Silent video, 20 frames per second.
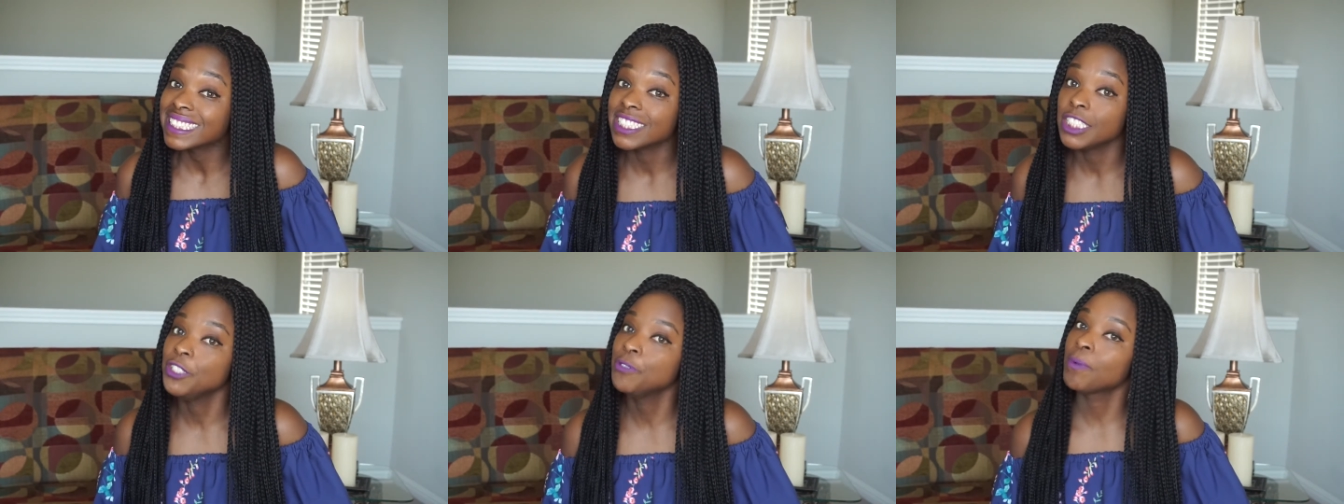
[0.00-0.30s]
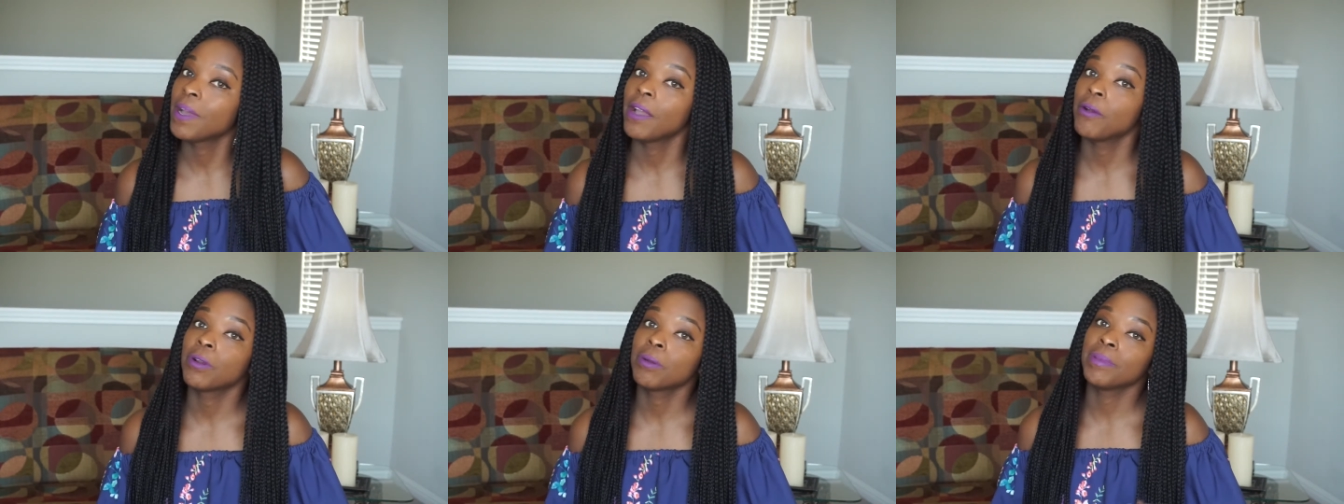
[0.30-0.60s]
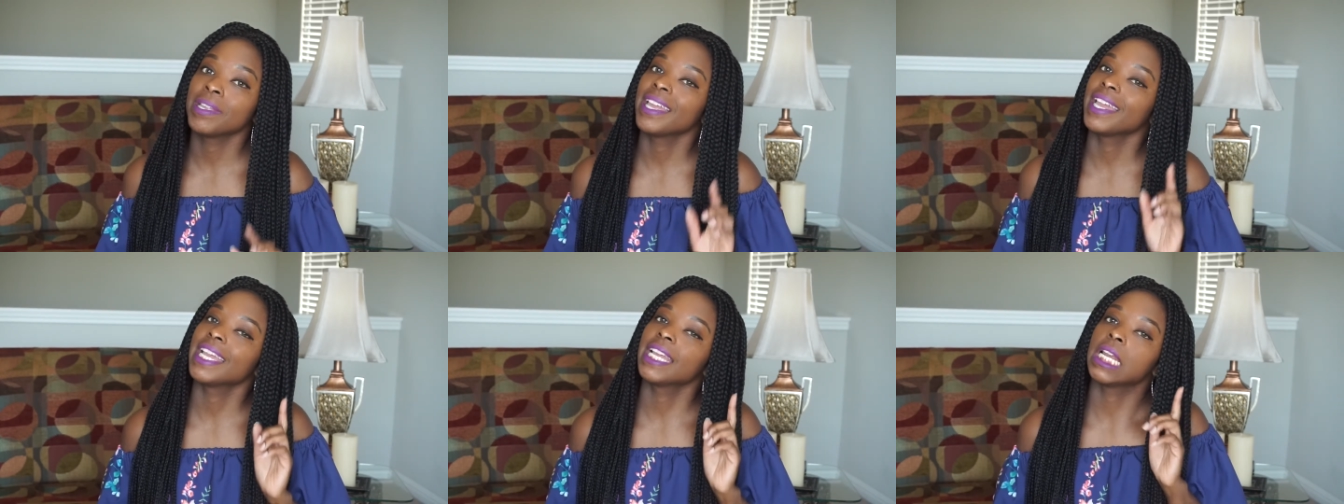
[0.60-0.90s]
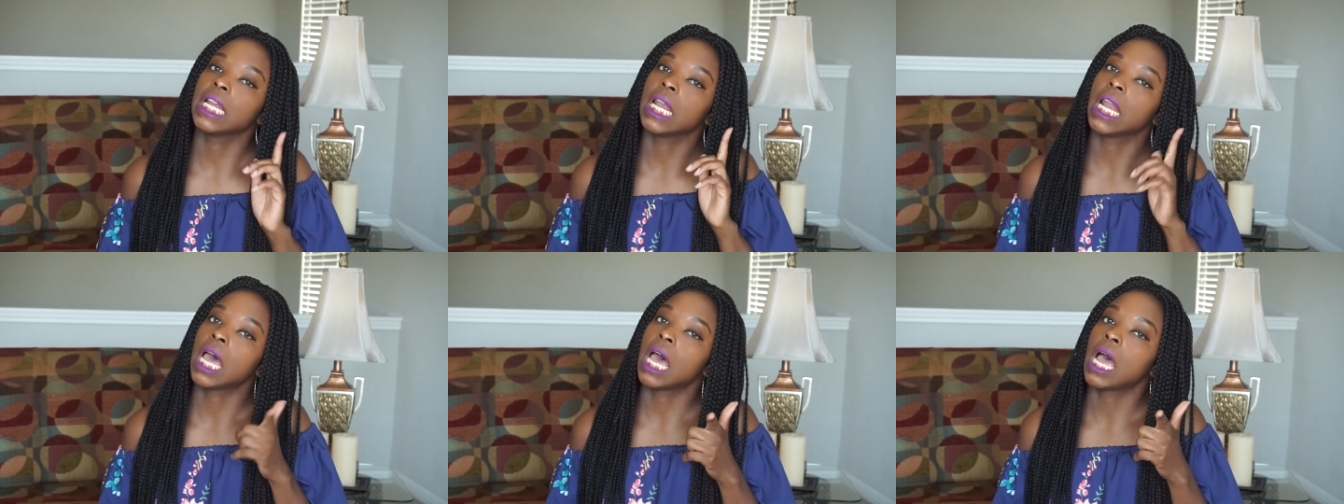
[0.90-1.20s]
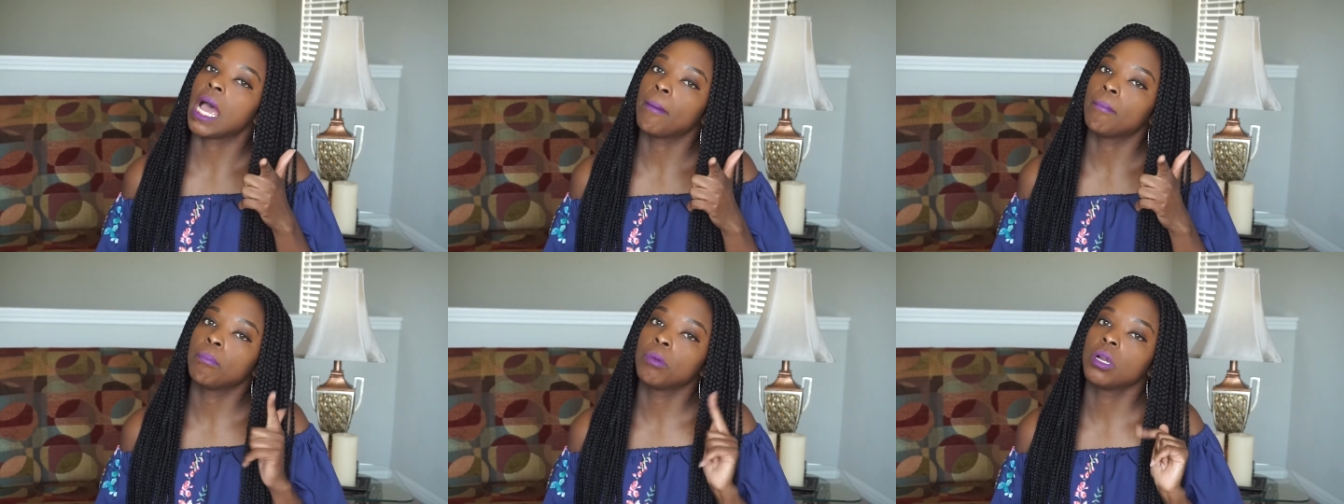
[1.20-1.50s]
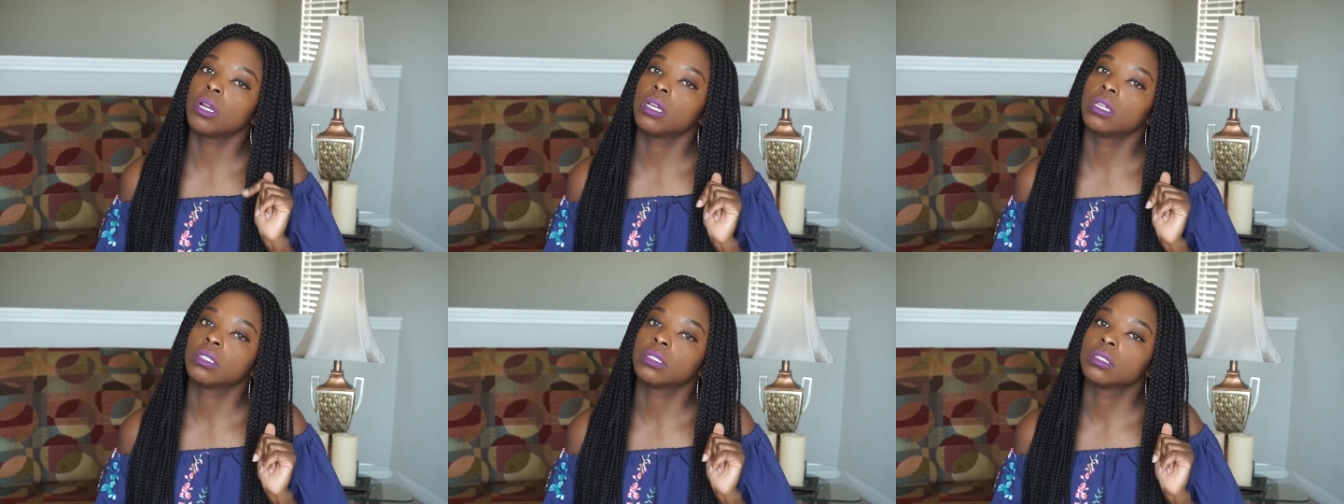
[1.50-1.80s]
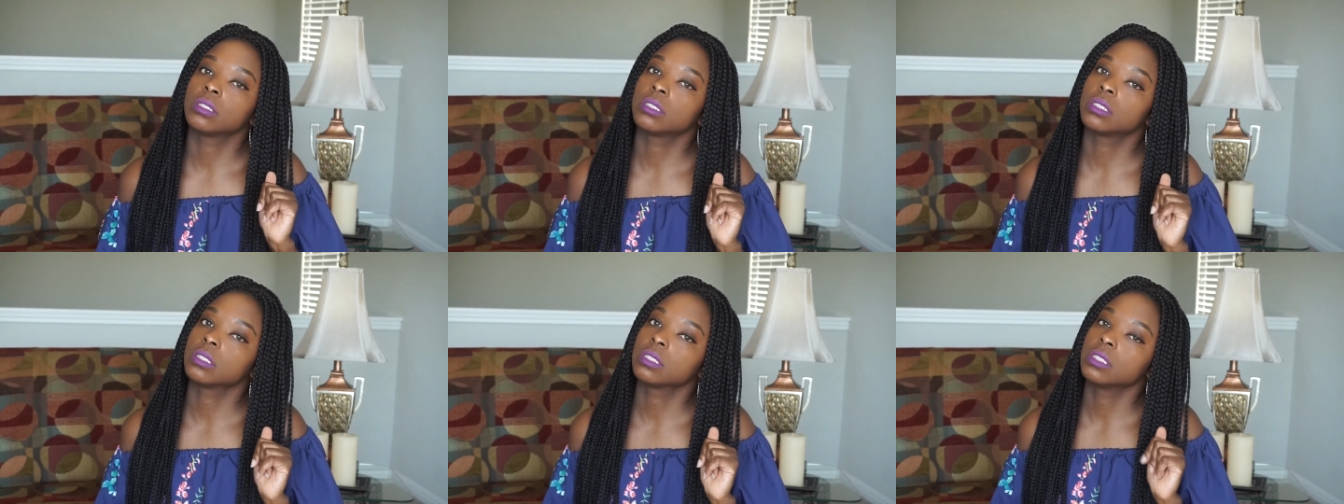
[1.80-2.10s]
you might want to be like, nah, bruh,
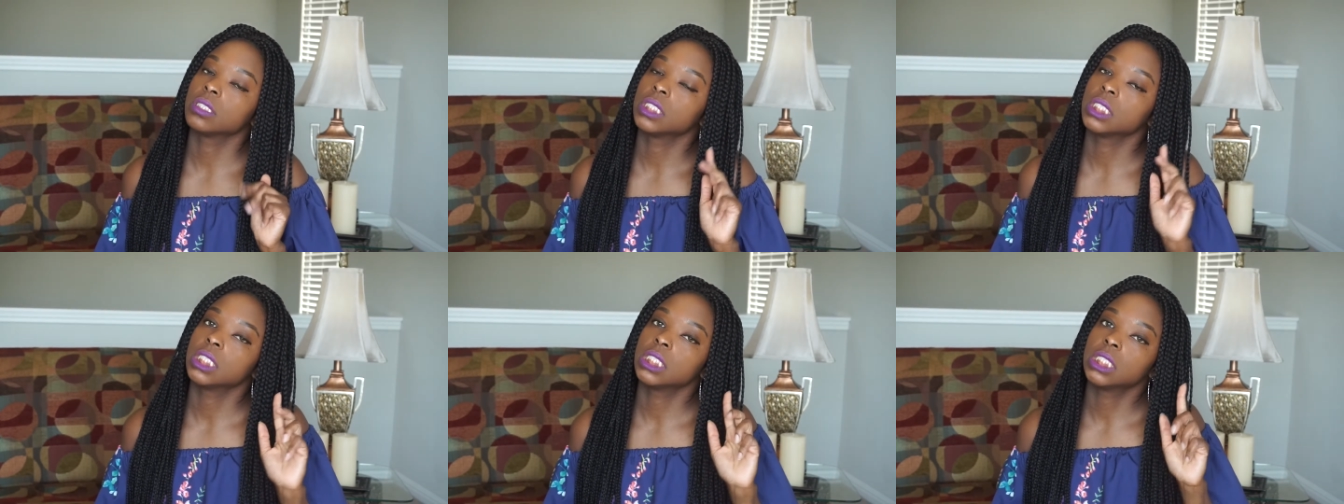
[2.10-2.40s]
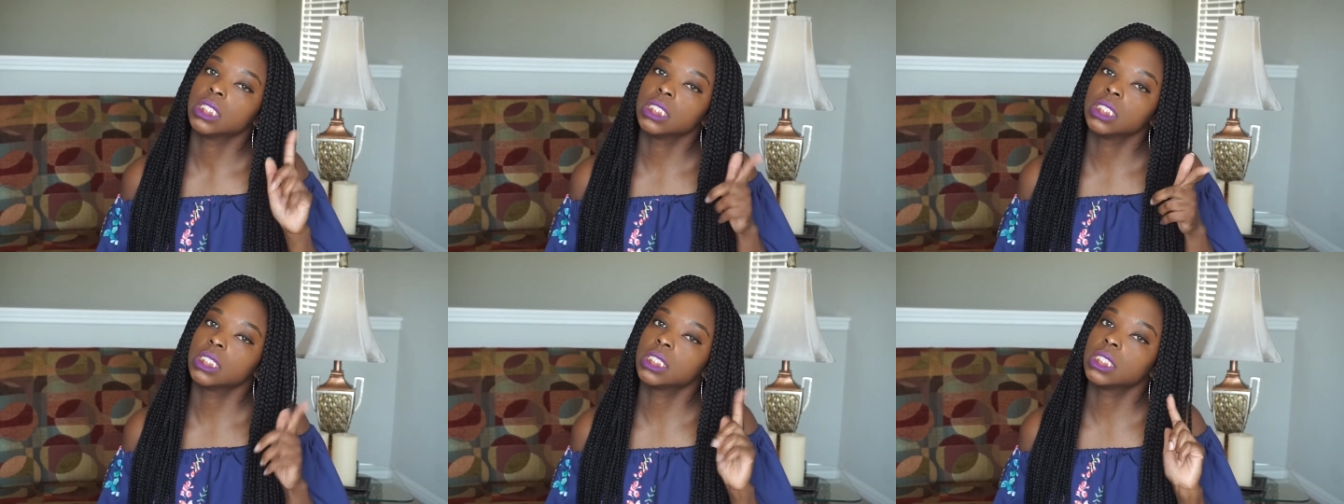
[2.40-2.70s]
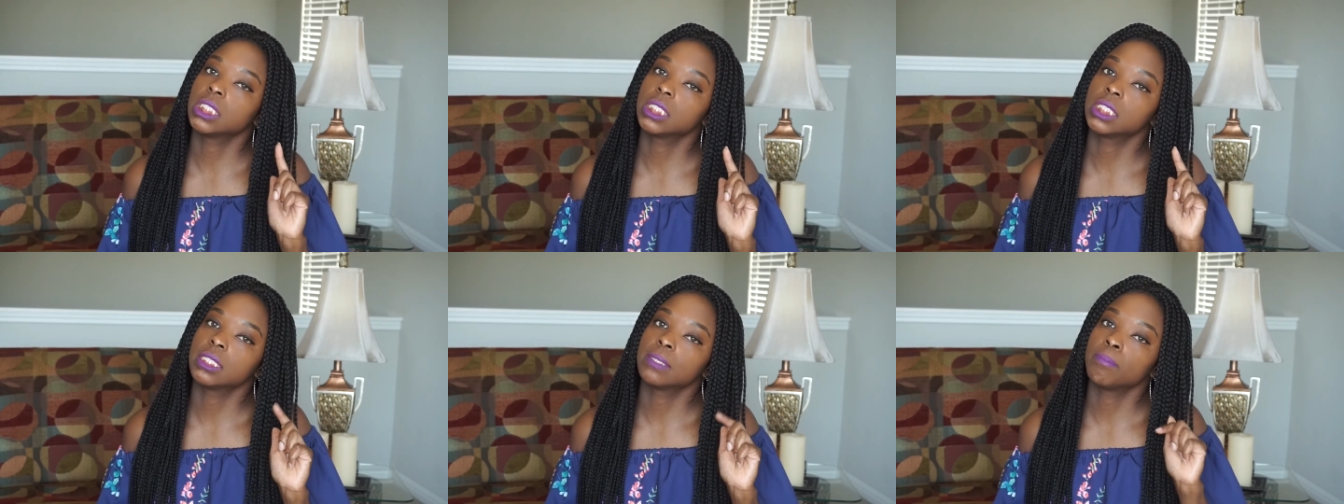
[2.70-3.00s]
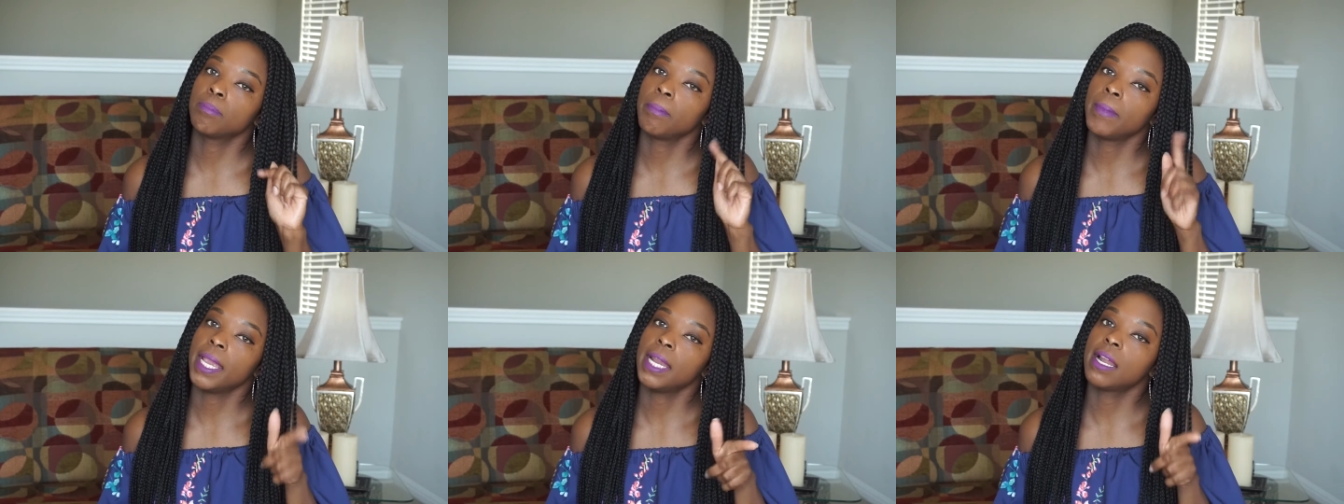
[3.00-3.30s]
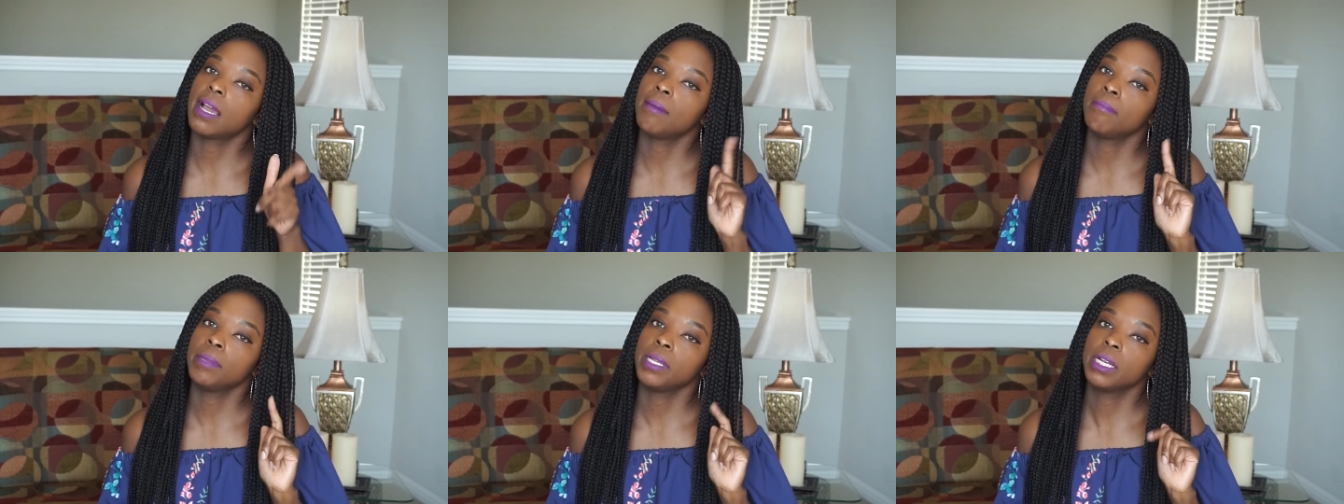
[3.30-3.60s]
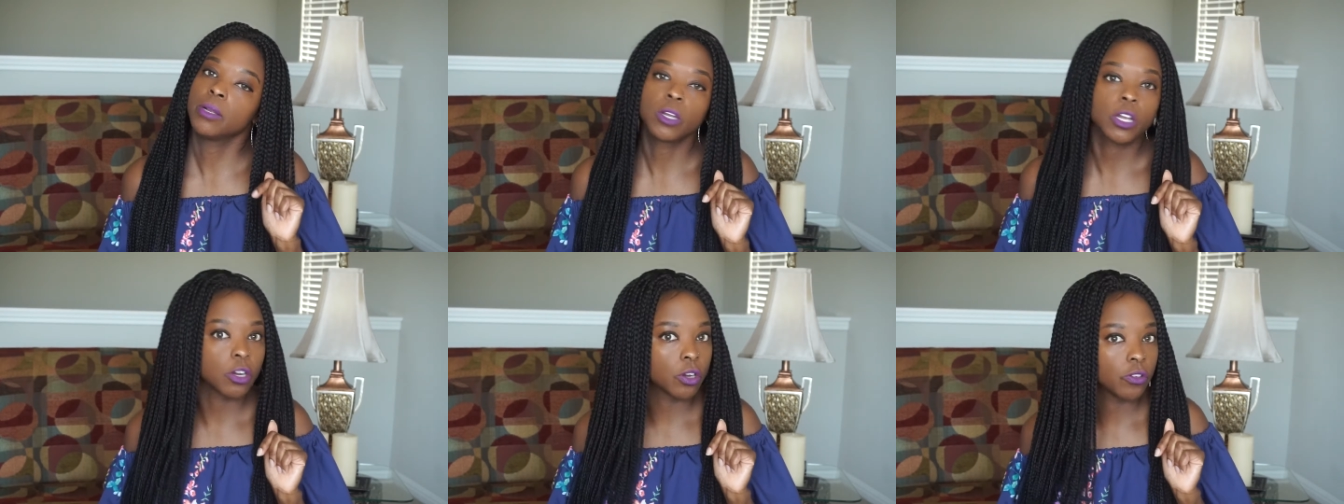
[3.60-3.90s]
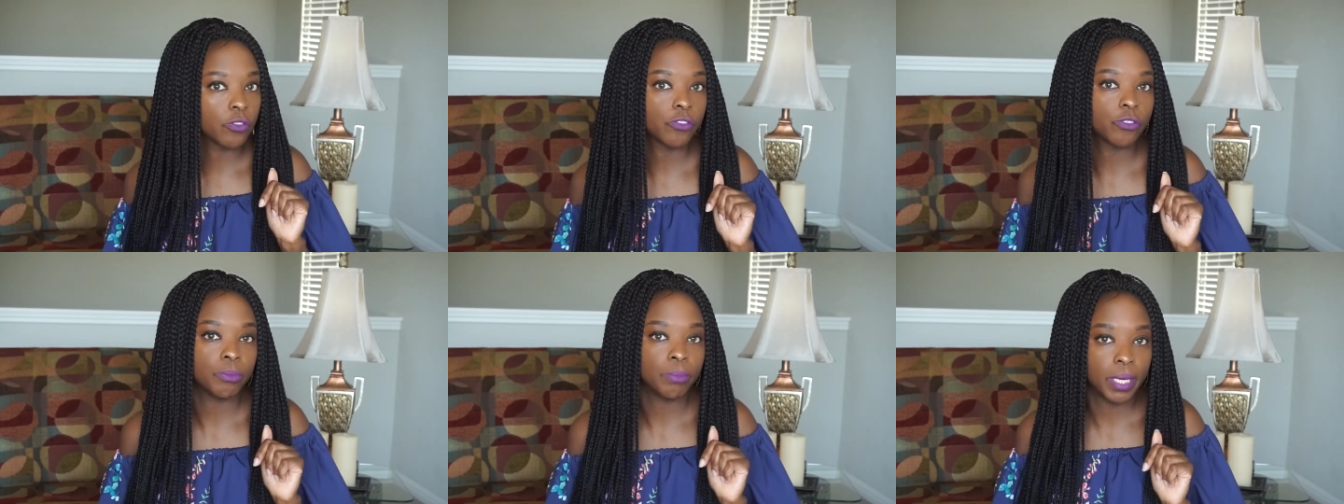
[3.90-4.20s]
this may not be the
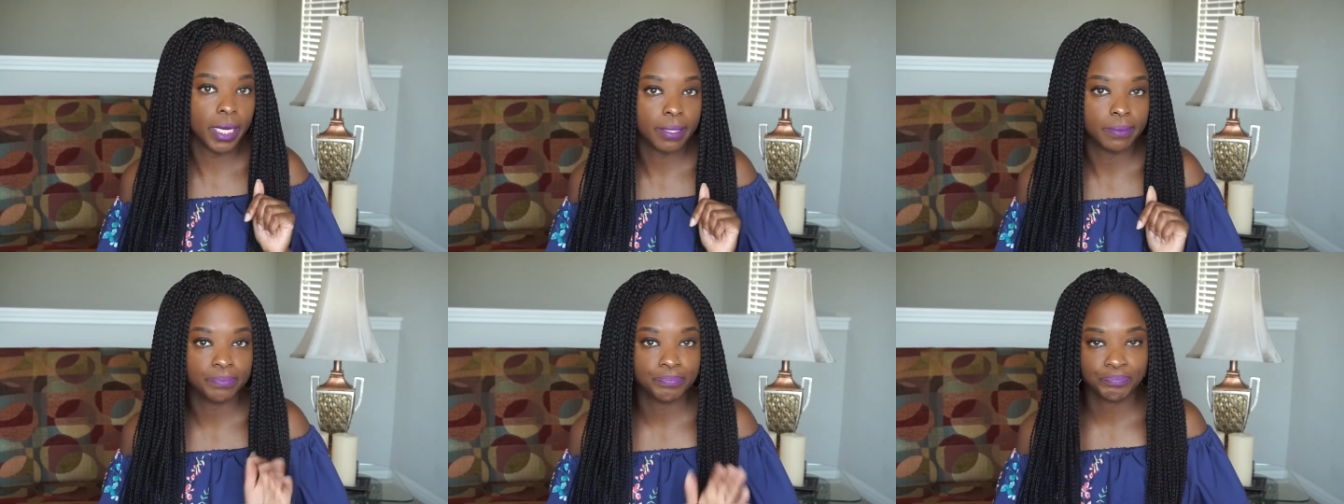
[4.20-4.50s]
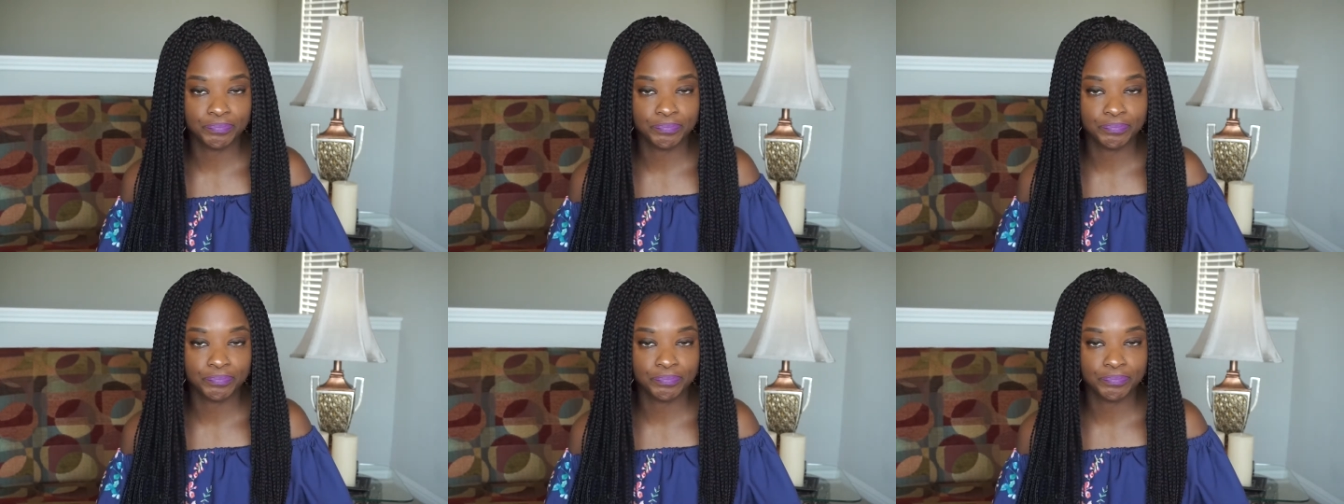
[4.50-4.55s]
girl for me.